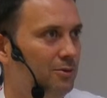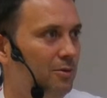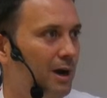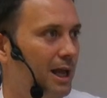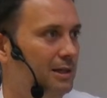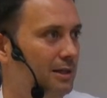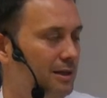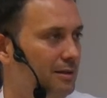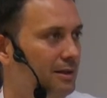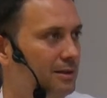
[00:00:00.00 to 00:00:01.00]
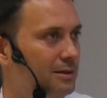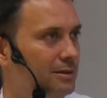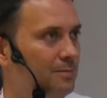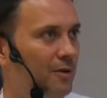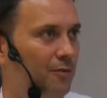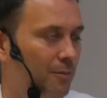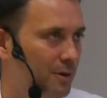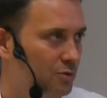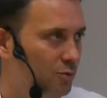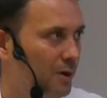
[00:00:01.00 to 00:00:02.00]
and you realize the team is
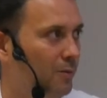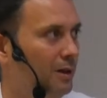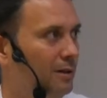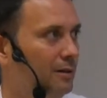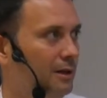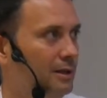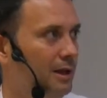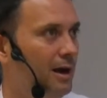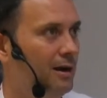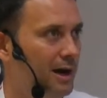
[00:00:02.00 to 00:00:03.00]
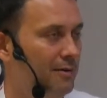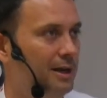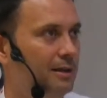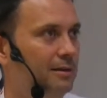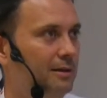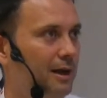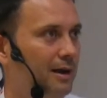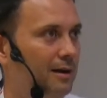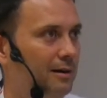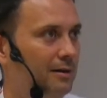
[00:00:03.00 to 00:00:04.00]
performing super well, they are learning, they
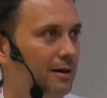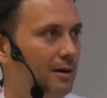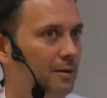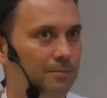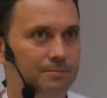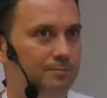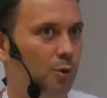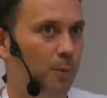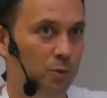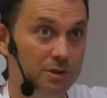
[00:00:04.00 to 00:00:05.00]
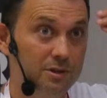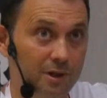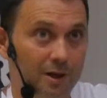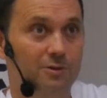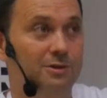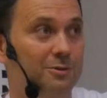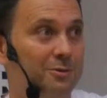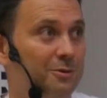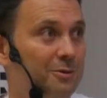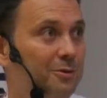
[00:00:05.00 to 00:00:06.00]
are proposing talks
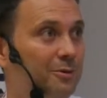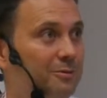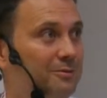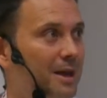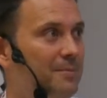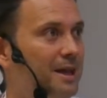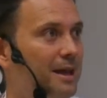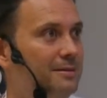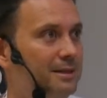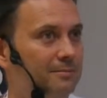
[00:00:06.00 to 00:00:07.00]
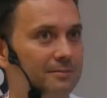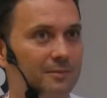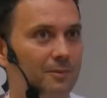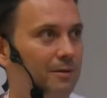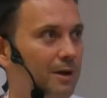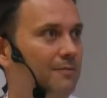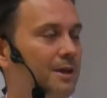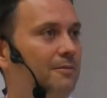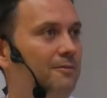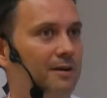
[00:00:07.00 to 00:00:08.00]
to dev days, and we have
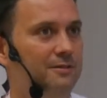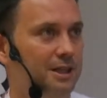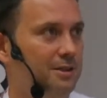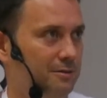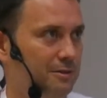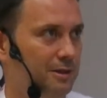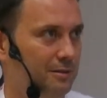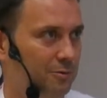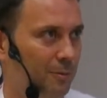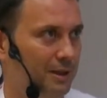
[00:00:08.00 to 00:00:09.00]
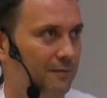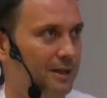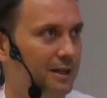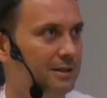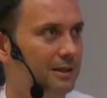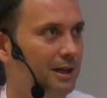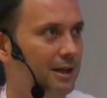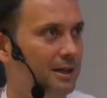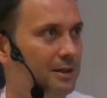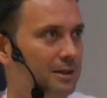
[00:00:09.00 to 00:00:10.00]
done 5 sessions in Drupal dev days,
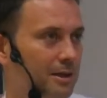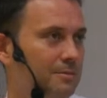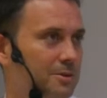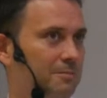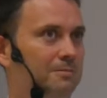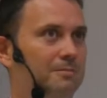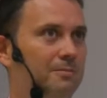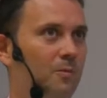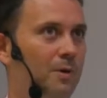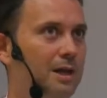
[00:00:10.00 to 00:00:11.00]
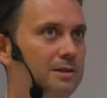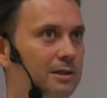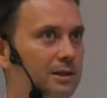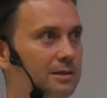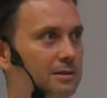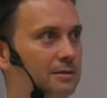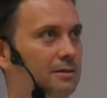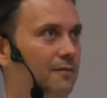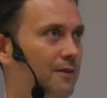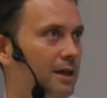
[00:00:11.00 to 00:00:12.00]
the team. So when I see these
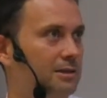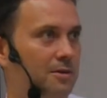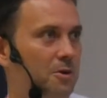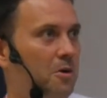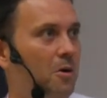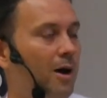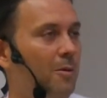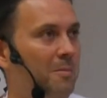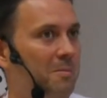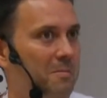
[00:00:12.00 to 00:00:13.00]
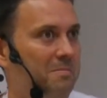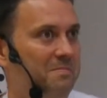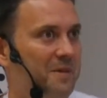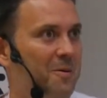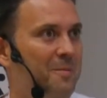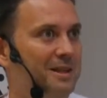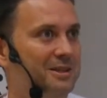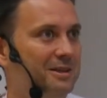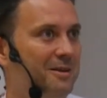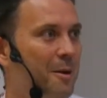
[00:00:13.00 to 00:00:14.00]
effects, I don't know how
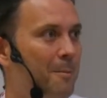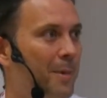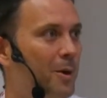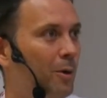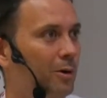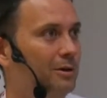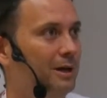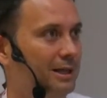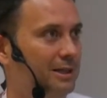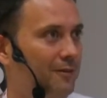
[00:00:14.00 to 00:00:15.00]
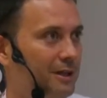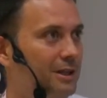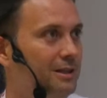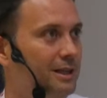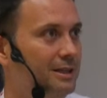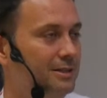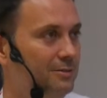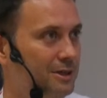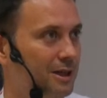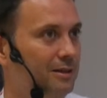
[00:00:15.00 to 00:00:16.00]
much my work has affected this
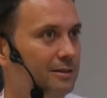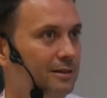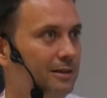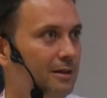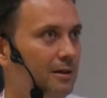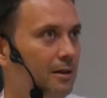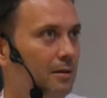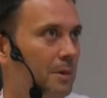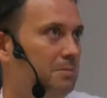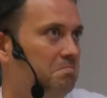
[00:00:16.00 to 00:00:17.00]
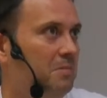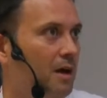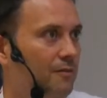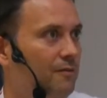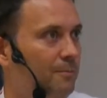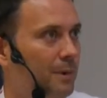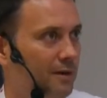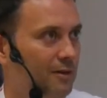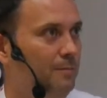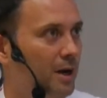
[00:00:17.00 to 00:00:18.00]
result, but I feel
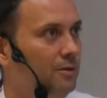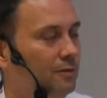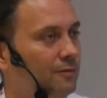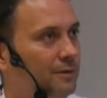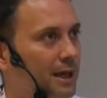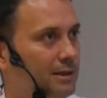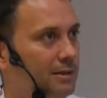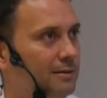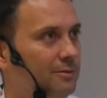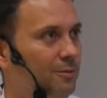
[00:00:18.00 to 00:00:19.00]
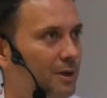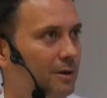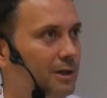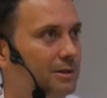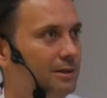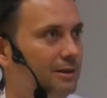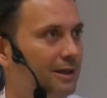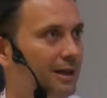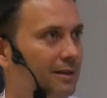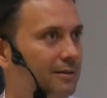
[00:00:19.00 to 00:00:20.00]
proud of that, to be honest.
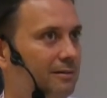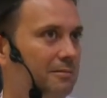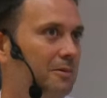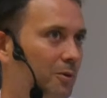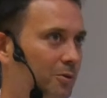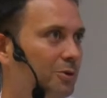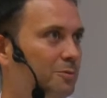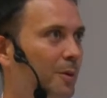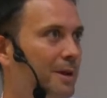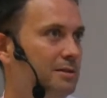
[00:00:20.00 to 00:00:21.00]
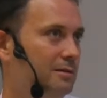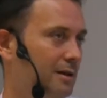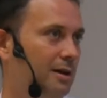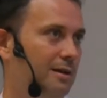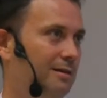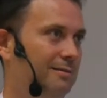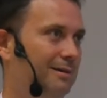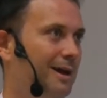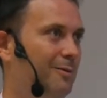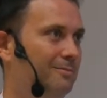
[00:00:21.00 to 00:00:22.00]
And on those moments, I
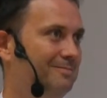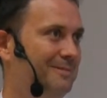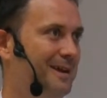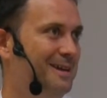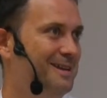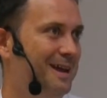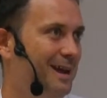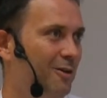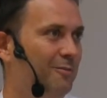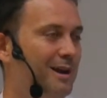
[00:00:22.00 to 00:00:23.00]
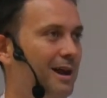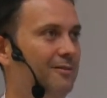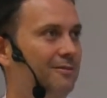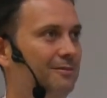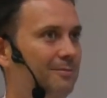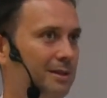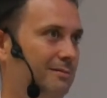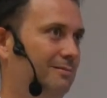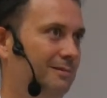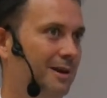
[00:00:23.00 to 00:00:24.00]
love my life, but
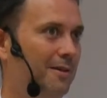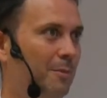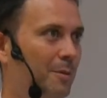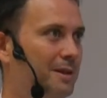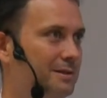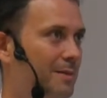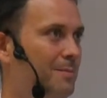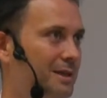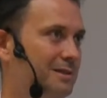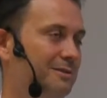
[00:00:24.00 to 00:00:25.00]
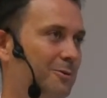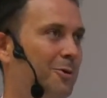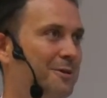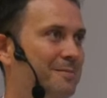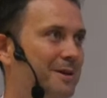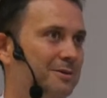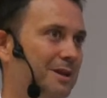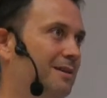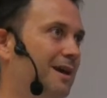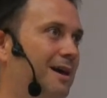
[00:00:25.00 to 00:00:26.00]
in other moments, I miss coding
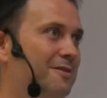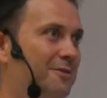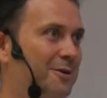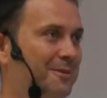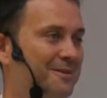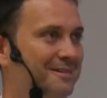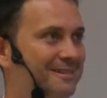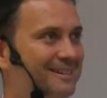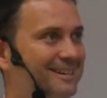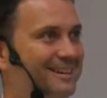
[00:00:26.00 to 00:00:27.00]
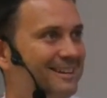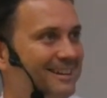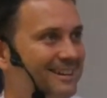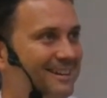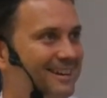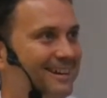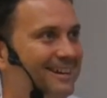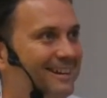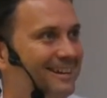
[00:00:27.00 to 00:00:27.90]
because I'm now a developer. Yeah.